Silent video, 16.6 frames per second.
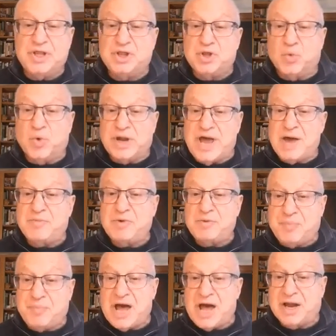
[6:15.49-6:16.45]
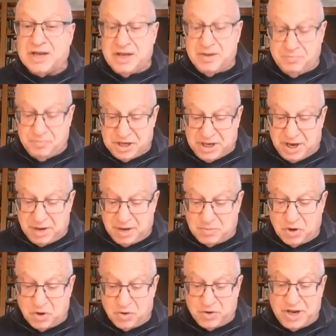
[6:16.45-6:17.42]
the Willamette Valley became
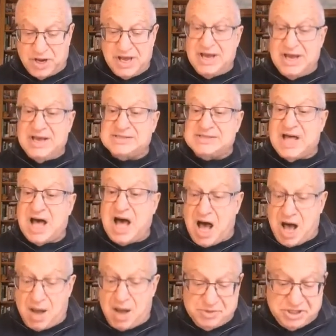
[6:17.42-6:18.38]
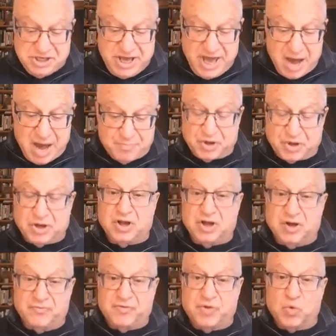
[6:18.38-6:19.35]
known as the hops capital
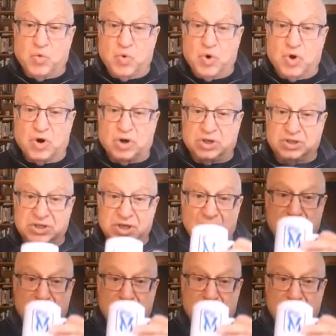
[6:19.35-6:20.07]
of the world.